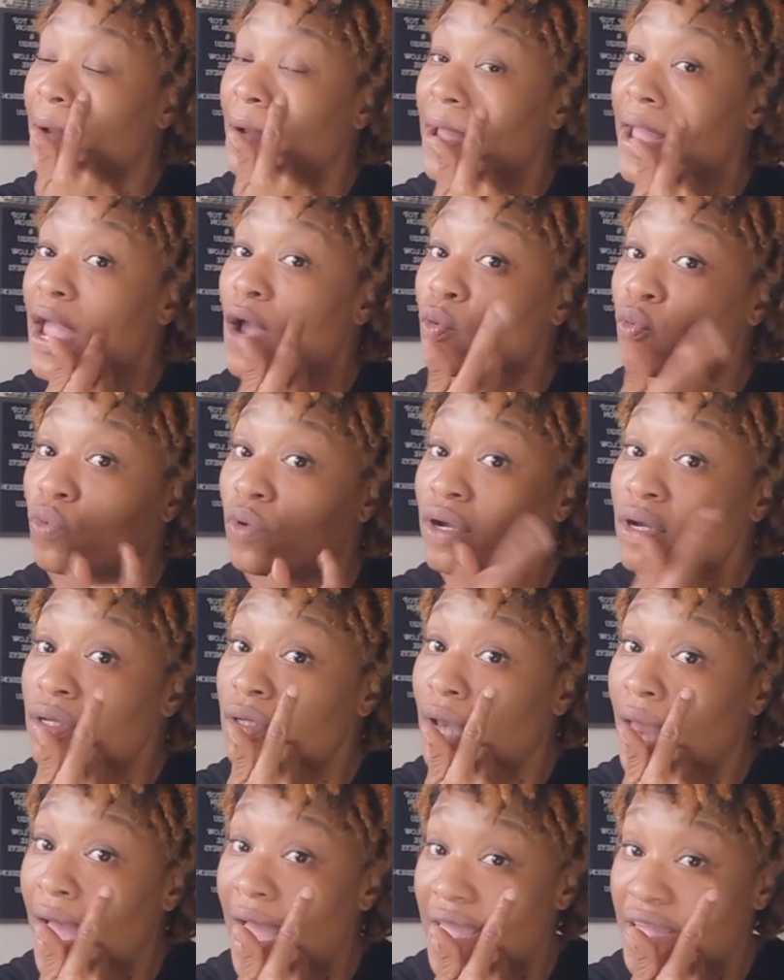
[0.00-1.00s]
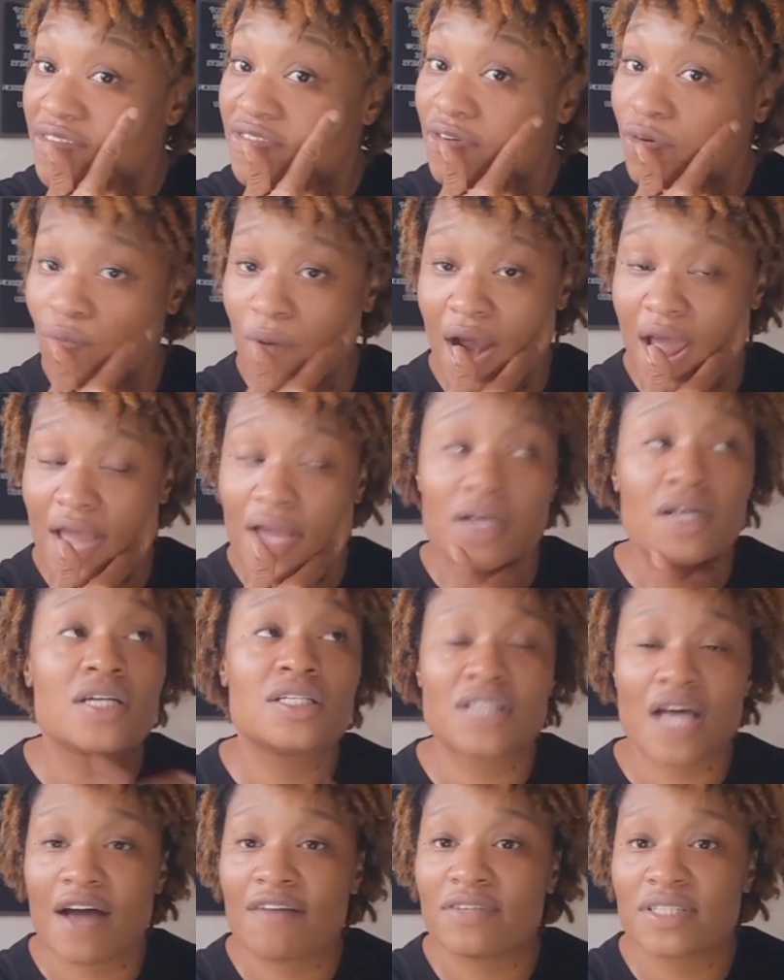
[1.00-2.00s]
in real life, right?
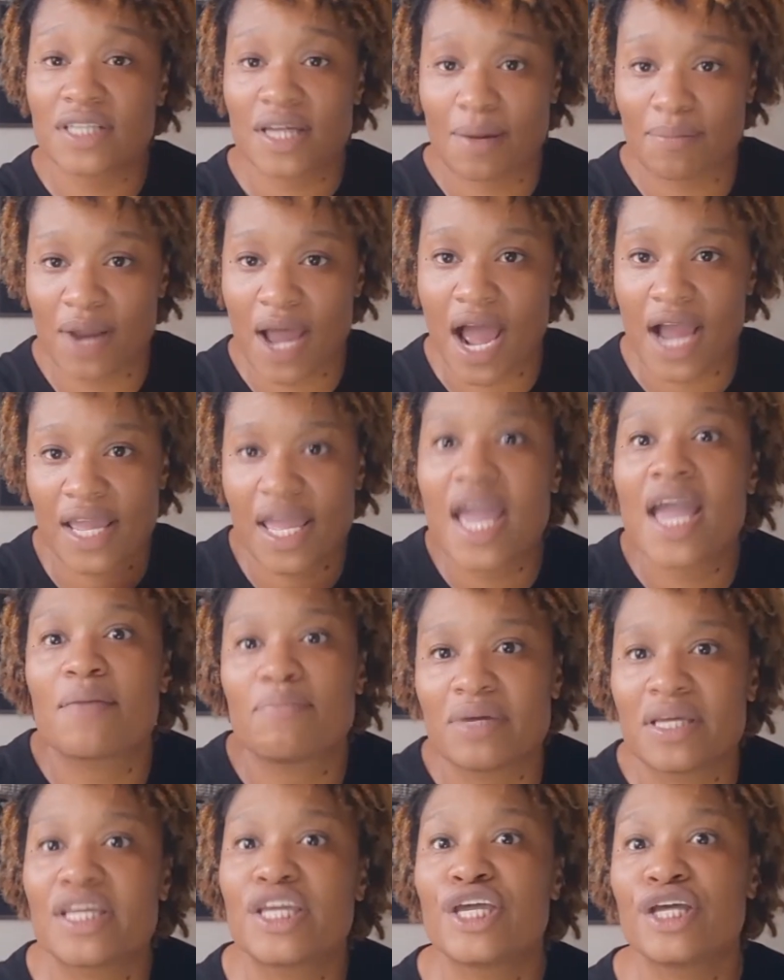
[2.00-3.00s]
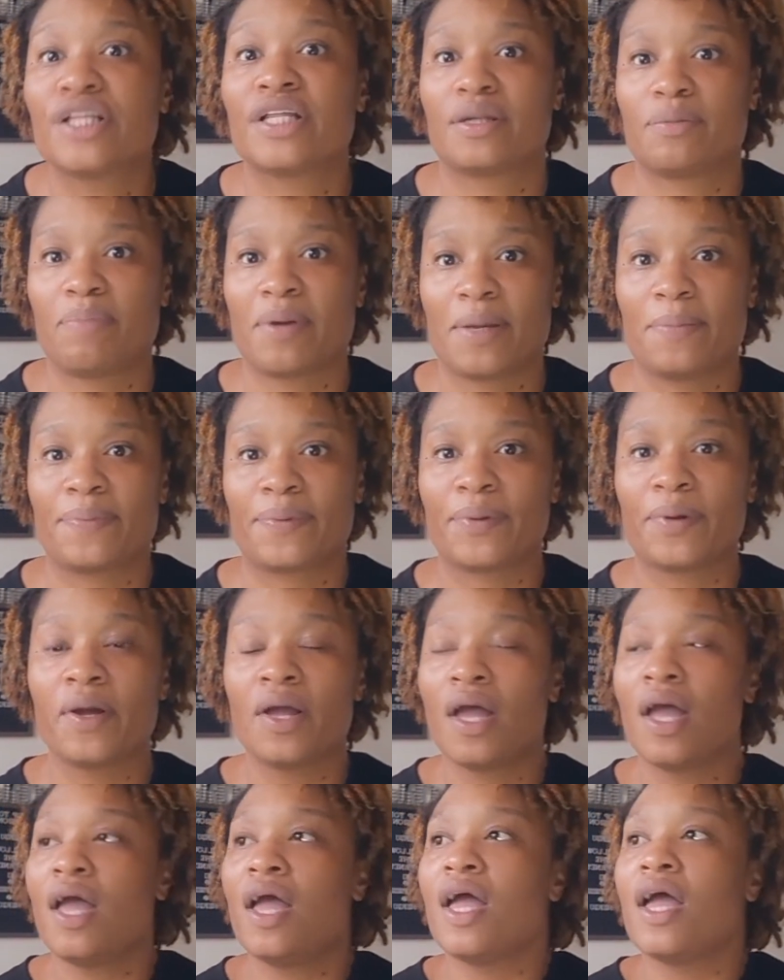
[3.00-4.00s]
Because obviously I can't be killing people.
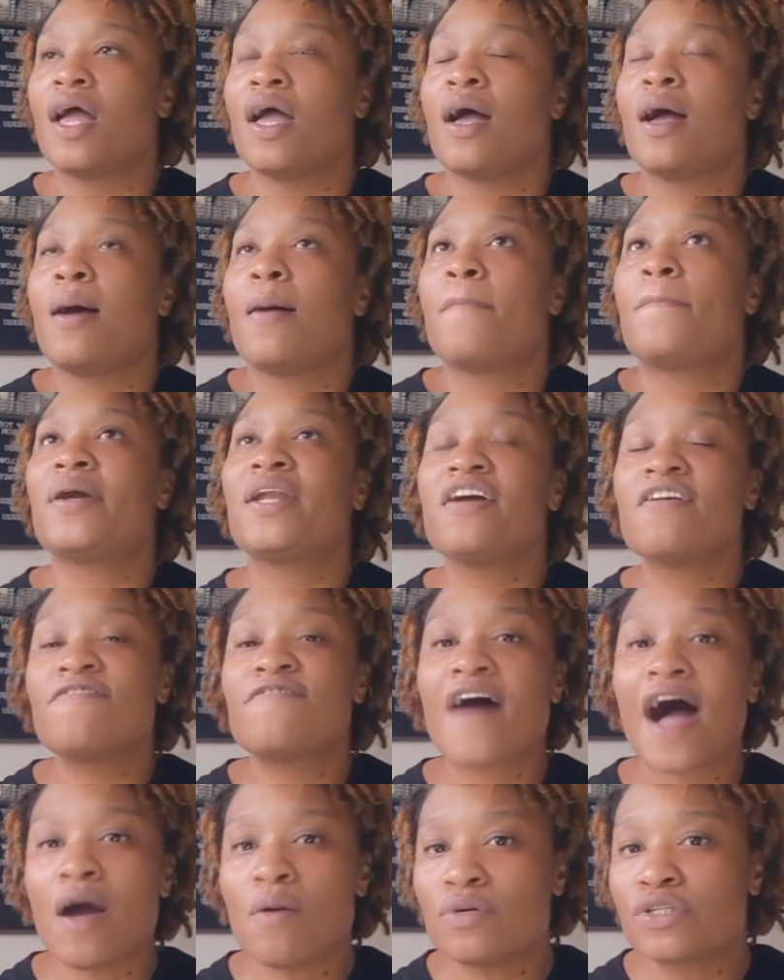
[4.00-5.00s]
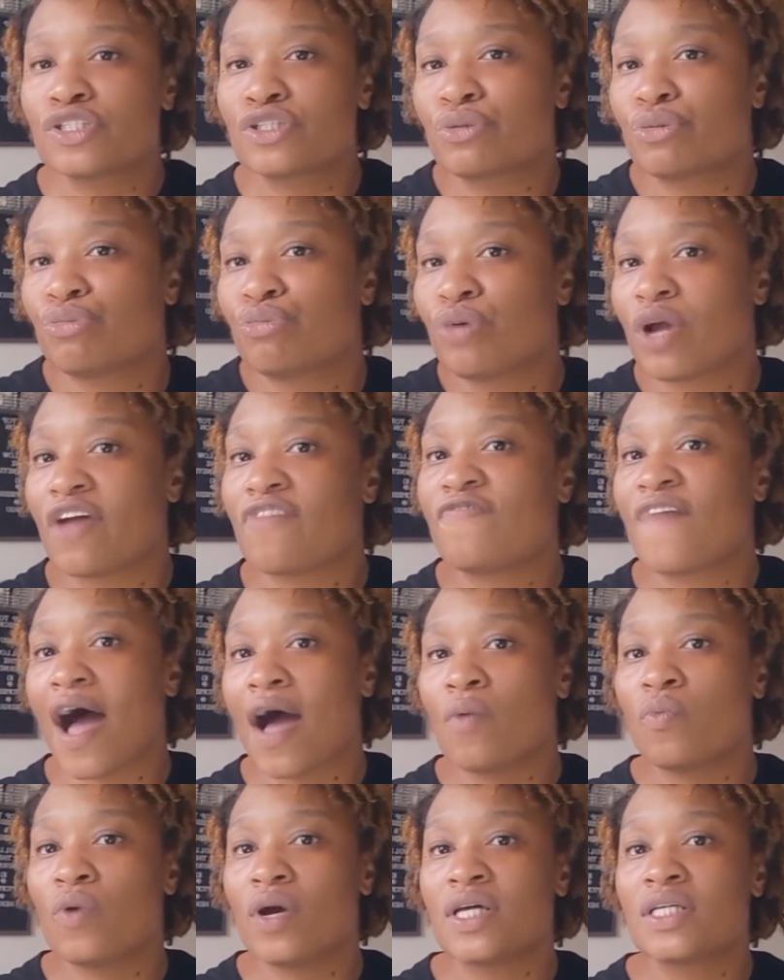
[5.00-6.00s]
But if I was
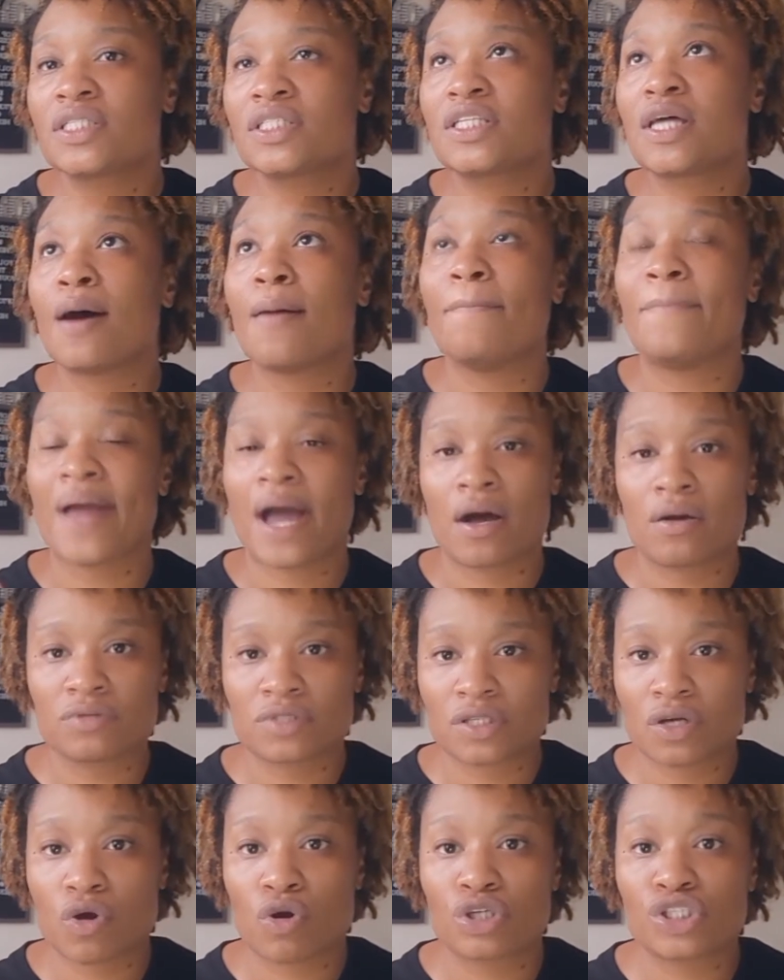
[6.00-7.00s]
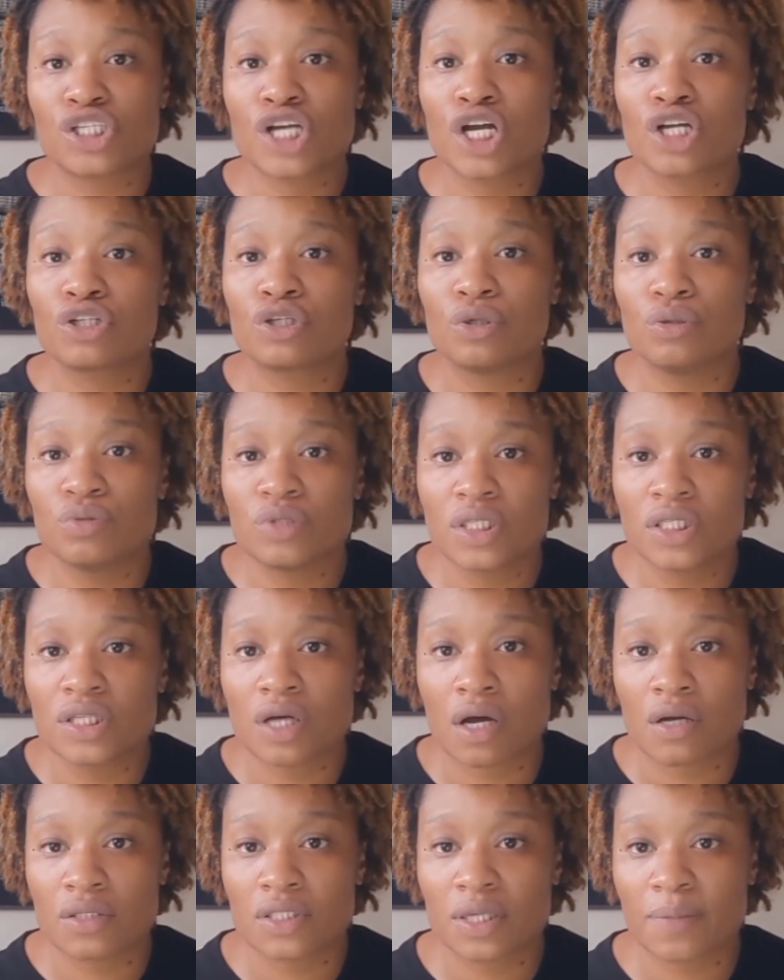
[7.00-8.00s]
to bounce or chuck deuces
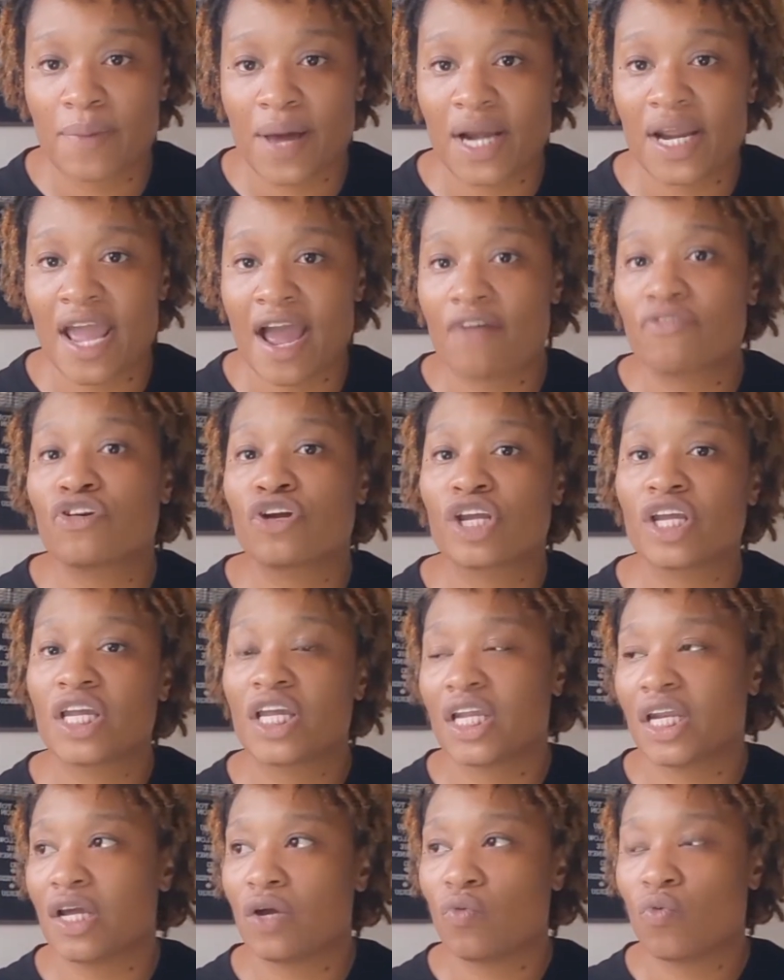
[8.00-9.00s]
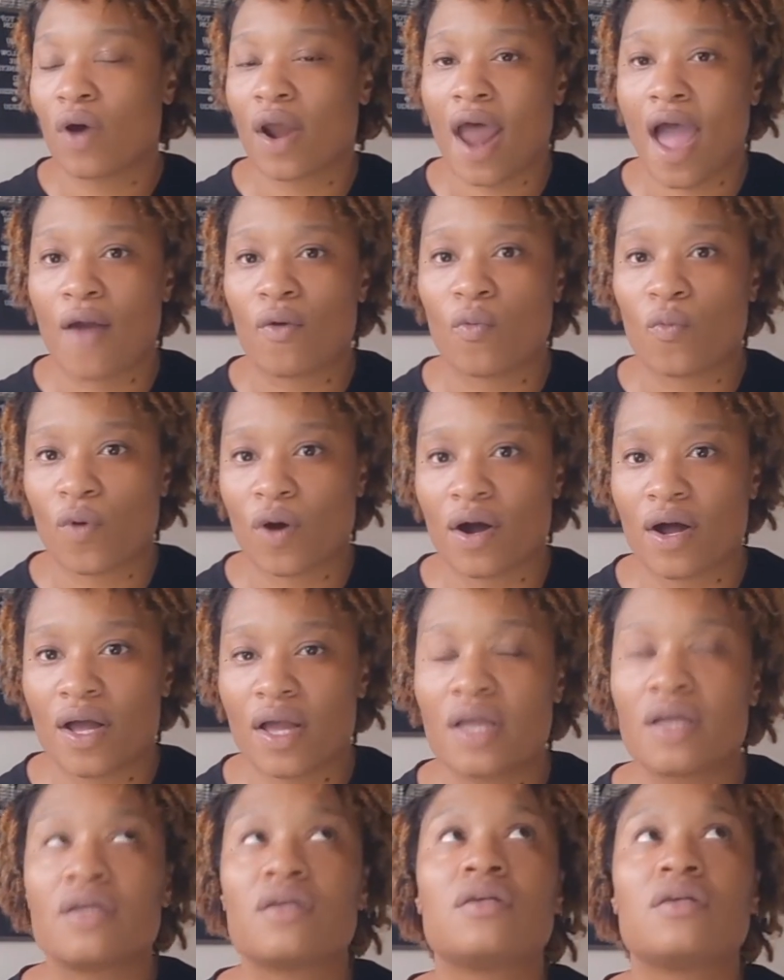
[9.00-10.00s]
on somebody after getting what I want,